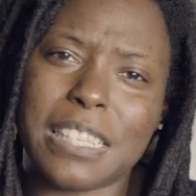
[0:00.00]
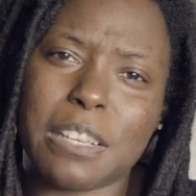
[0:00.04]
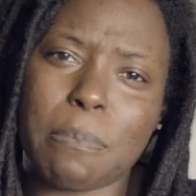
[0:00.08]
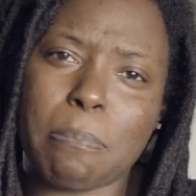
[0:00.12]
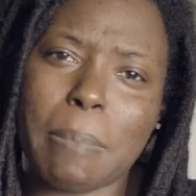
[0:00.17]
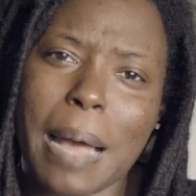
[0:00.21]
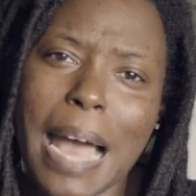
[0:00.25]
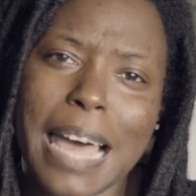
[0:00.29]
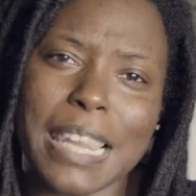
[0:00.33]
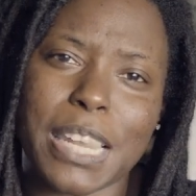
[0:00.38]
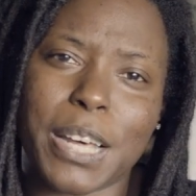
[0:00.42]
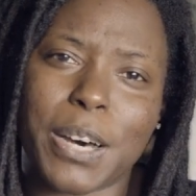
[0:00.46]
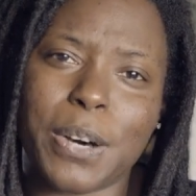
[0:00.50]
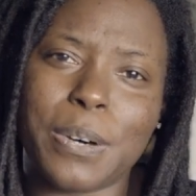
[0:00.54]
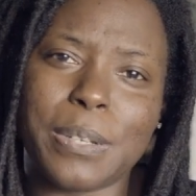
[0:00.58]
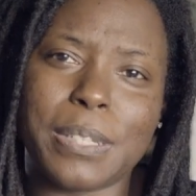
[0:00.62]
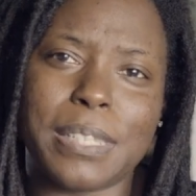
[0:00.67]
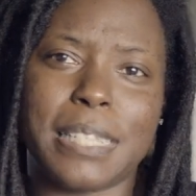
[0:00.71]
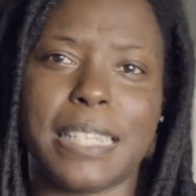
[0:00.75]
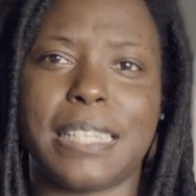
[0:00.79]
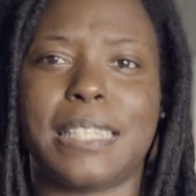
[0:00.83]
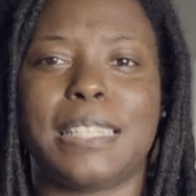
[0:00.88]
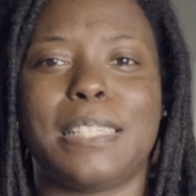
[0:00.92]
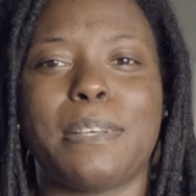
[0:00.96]
to buy the whole
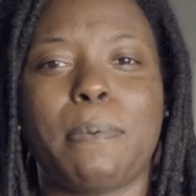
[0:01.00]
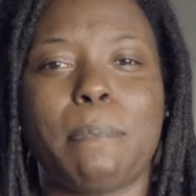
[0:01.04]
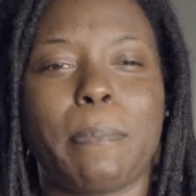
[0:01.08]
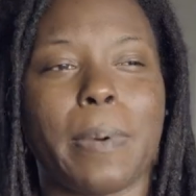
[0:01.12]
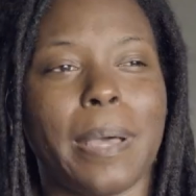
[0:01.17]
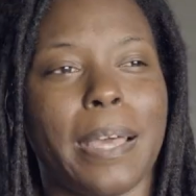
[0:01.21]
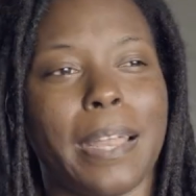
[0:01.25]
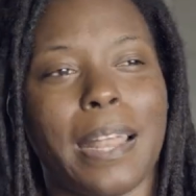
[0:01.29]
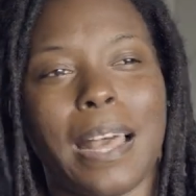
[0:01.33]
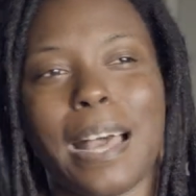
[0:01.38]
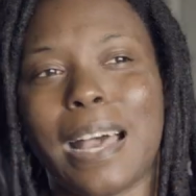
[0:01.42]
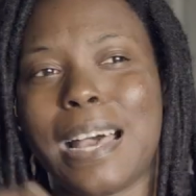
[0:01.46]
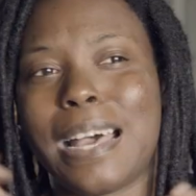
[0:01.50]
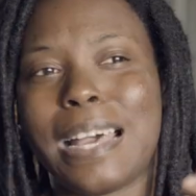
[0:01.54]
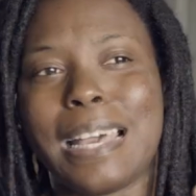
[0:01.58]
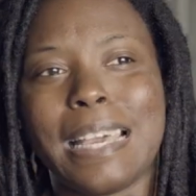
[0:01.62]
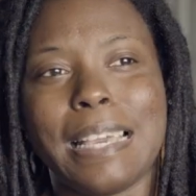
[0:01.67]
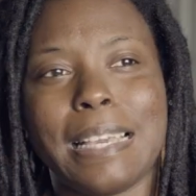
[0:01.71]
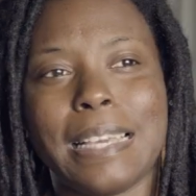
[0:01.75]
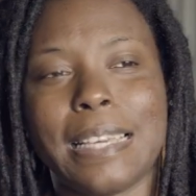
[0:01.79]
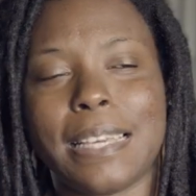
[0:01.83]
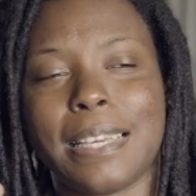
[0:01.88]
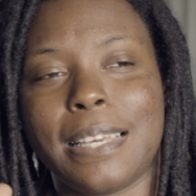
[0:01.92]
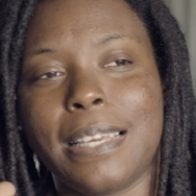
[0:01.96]
system, but
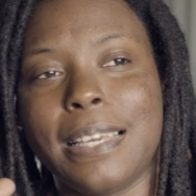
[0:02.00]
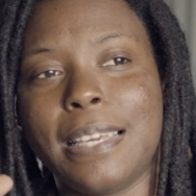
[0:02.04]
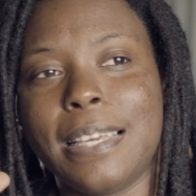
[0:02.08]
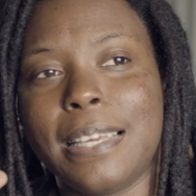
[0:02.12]
I